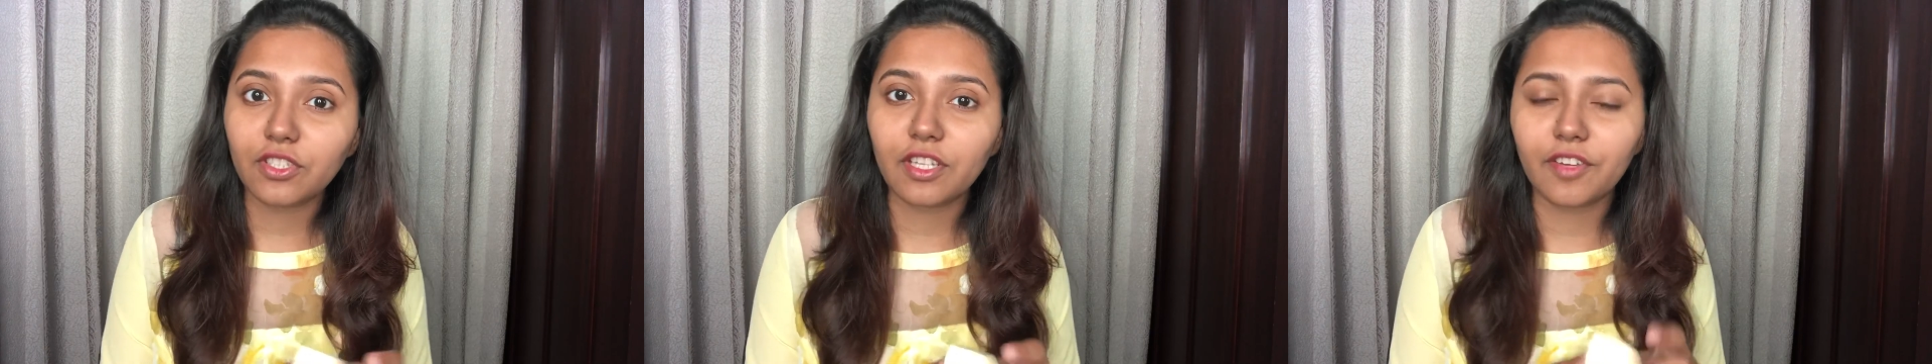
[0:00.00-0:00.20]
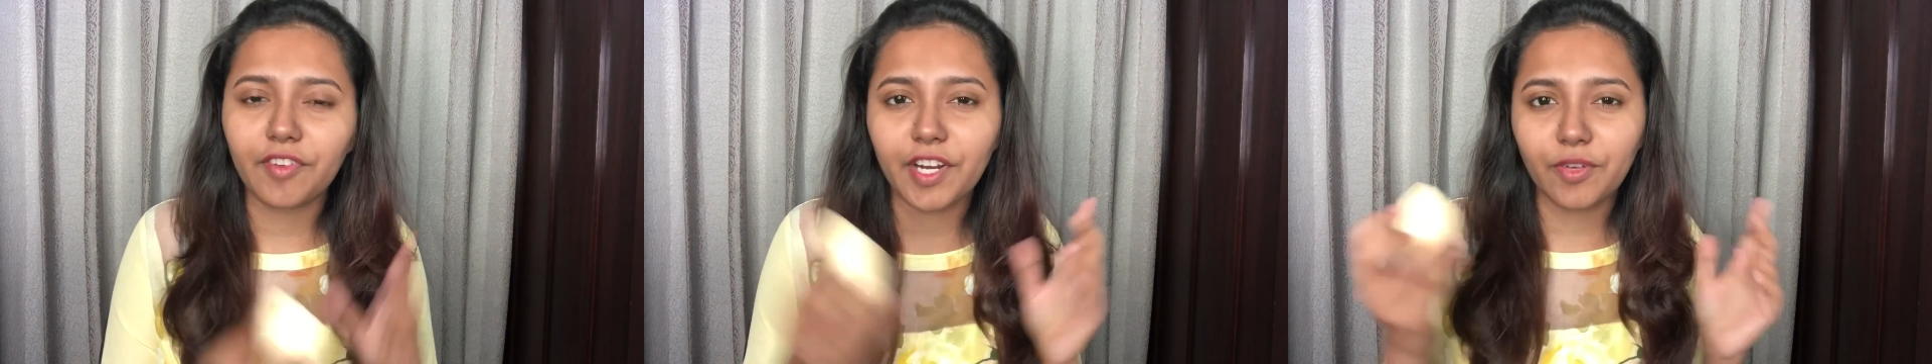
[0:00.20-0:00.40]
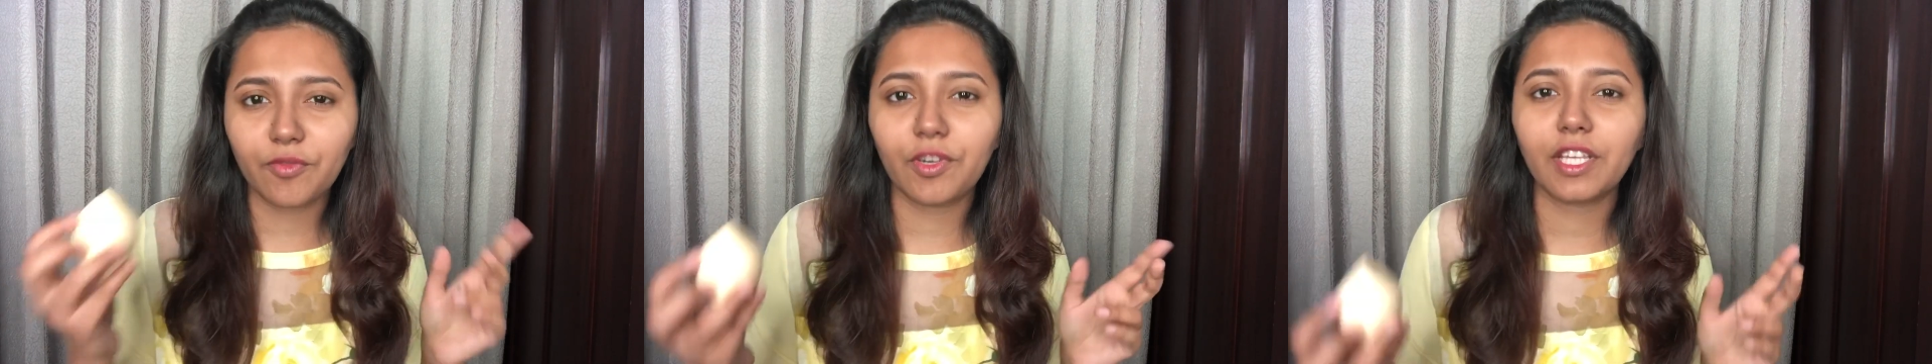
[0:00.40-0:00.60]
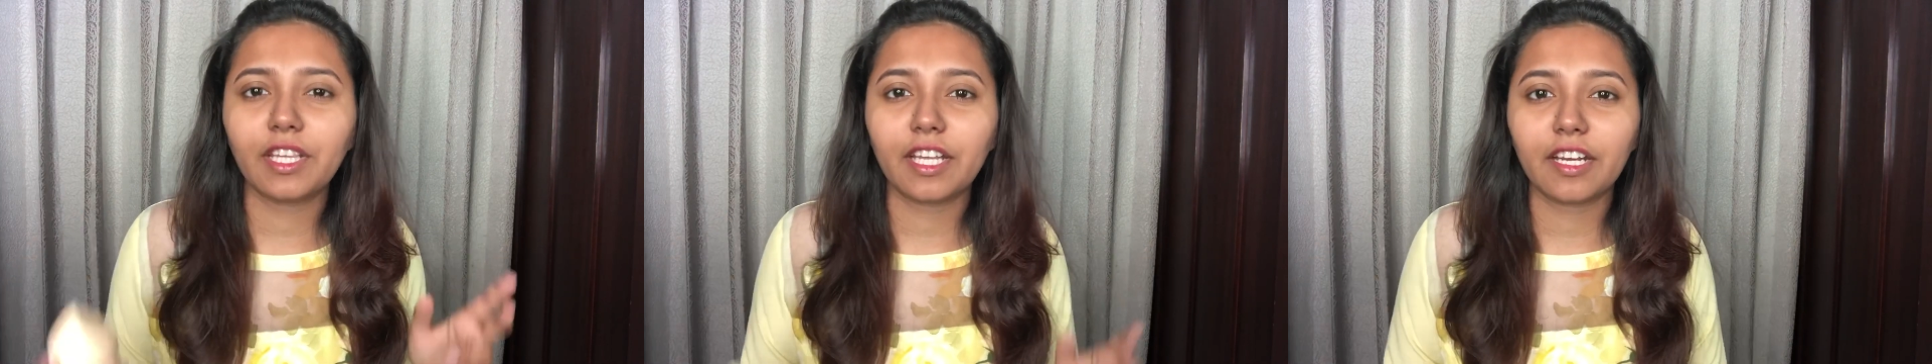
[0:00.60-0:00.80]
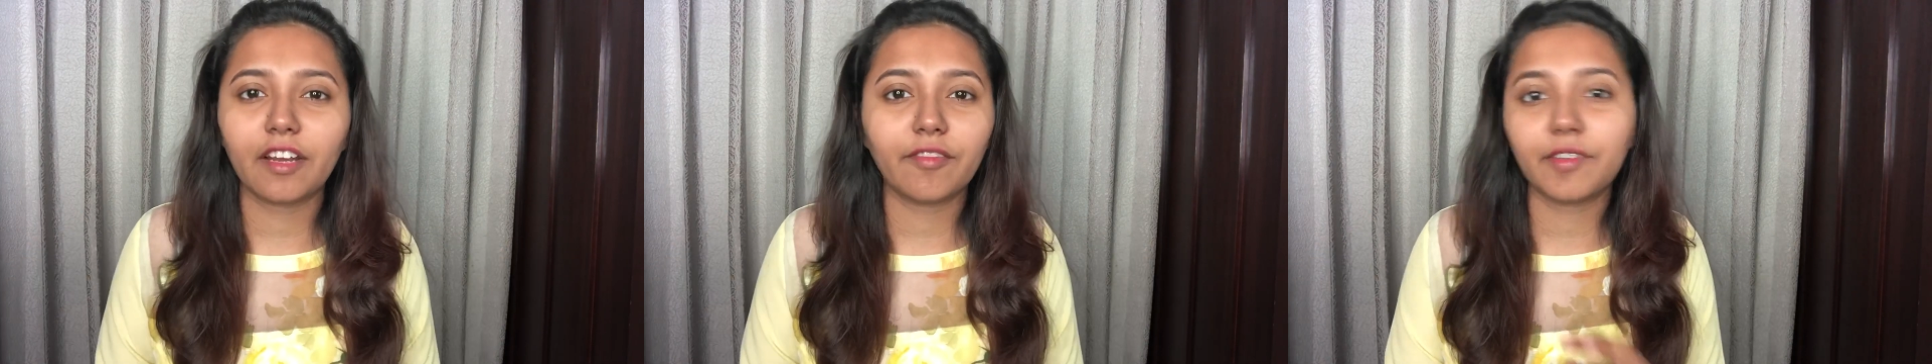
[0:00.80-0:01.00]
the red
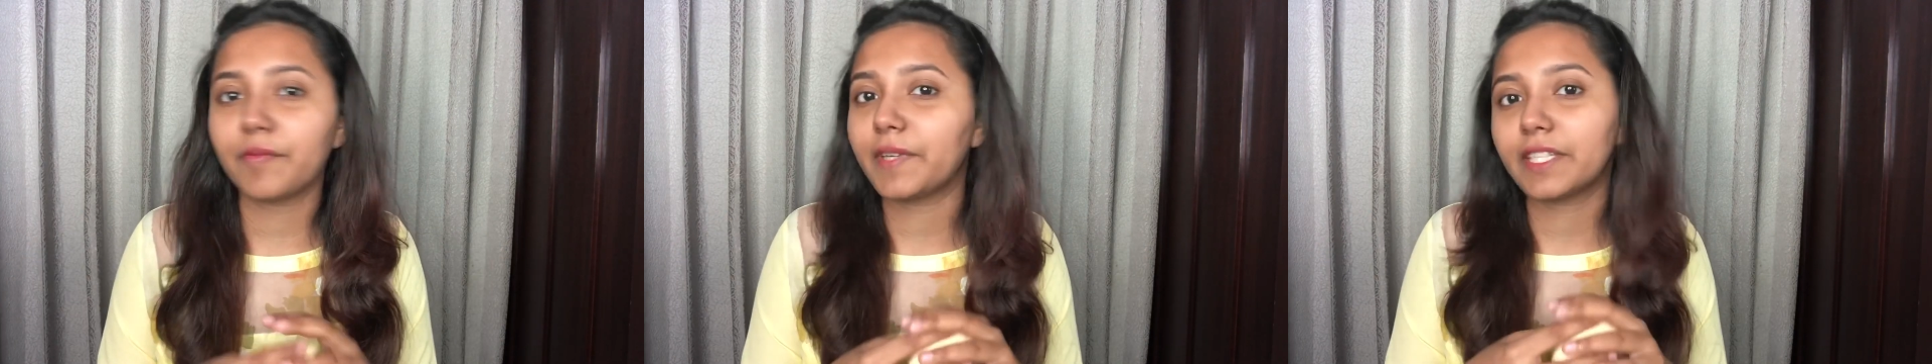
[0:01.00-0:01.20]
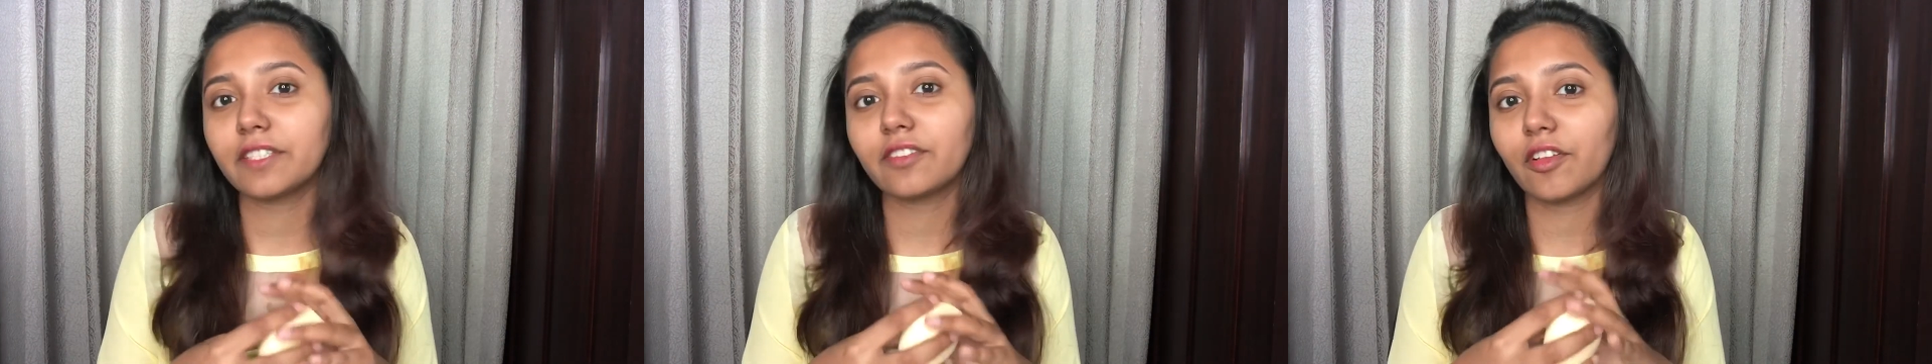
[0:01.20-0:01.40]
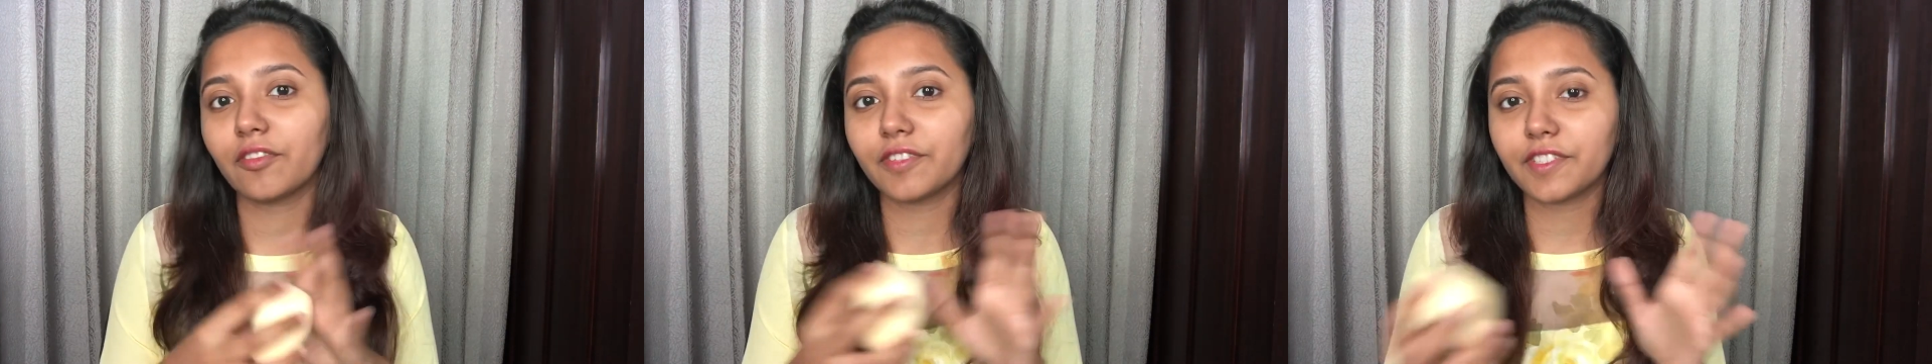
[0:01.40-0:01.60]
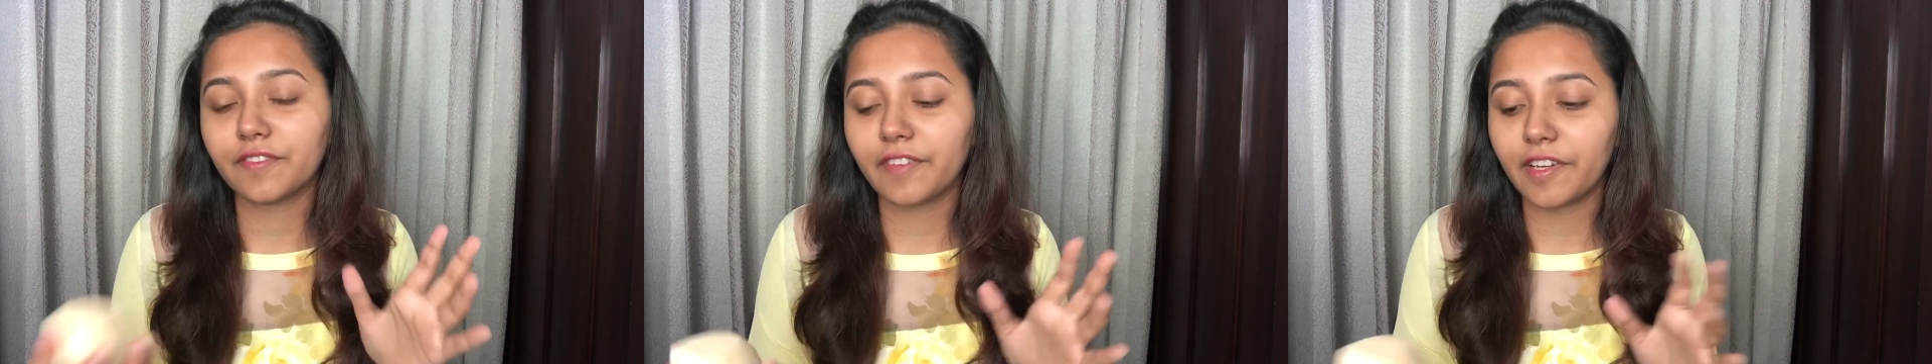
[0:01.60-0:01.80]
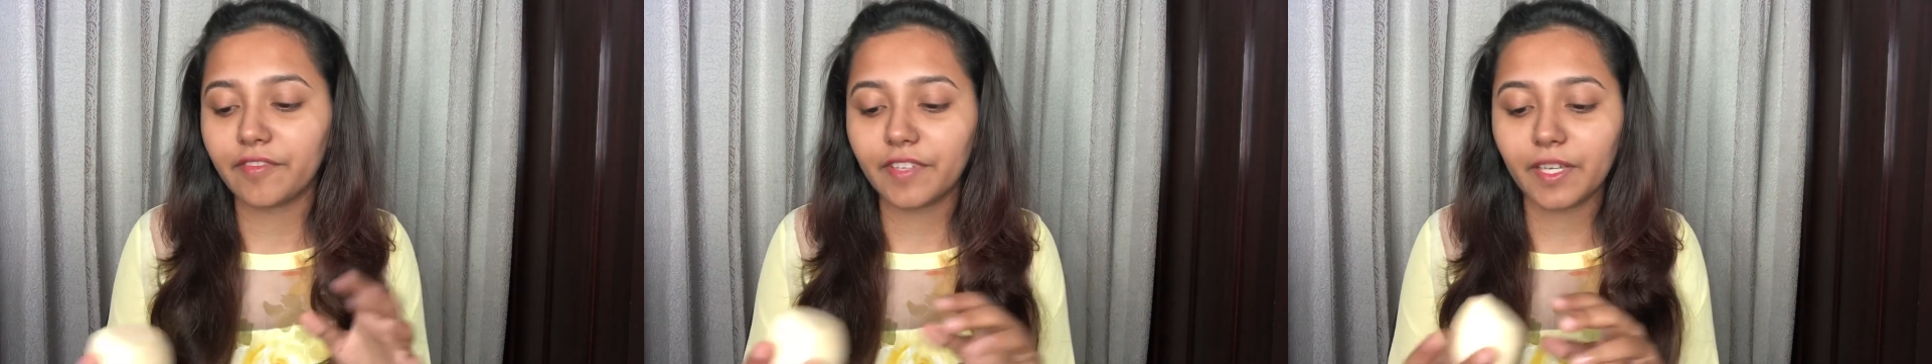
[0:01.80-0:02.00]
one that everybody's
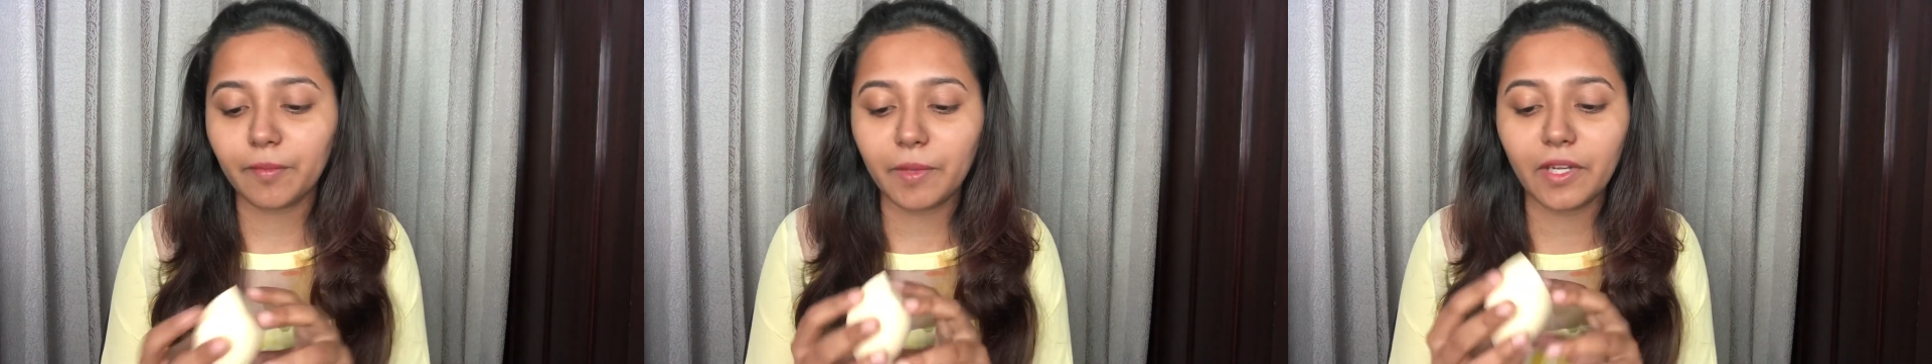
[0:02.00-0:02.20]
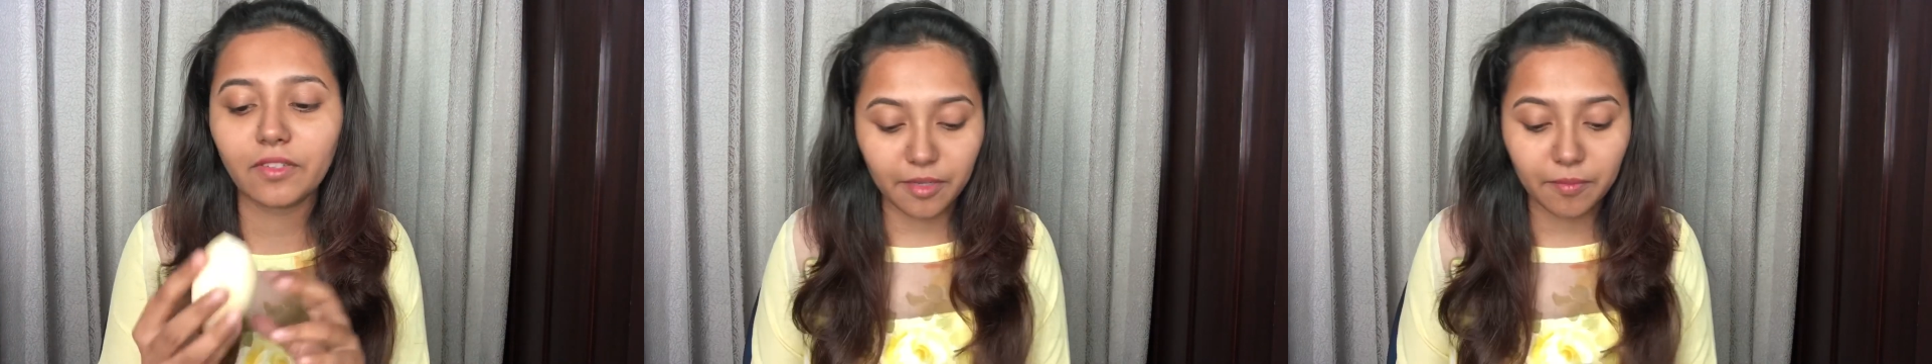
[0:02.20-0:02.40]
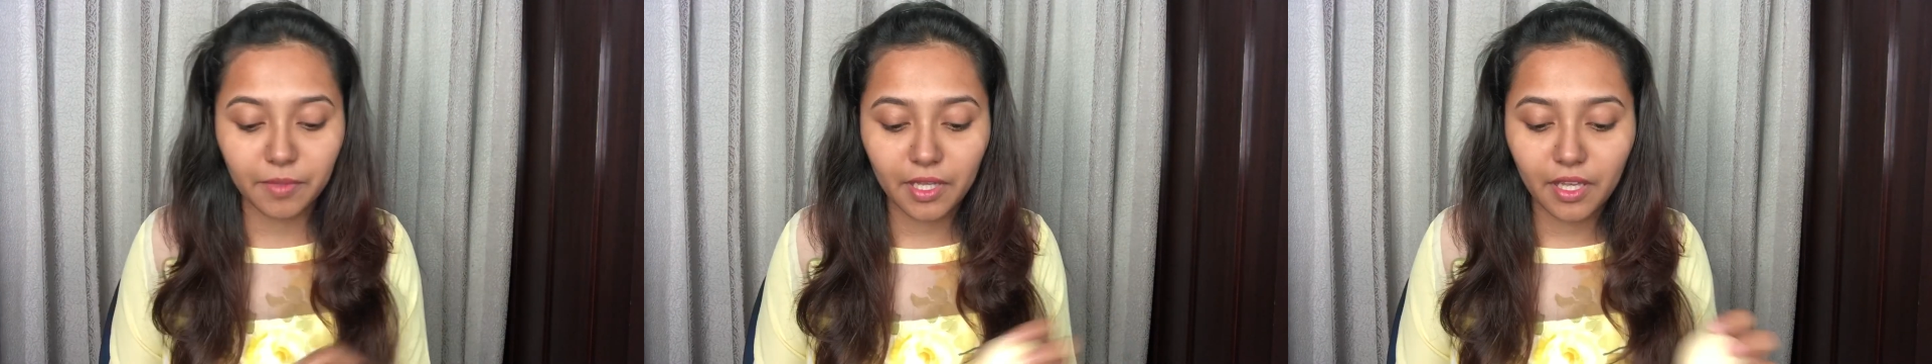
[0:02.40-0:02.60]
always raving about.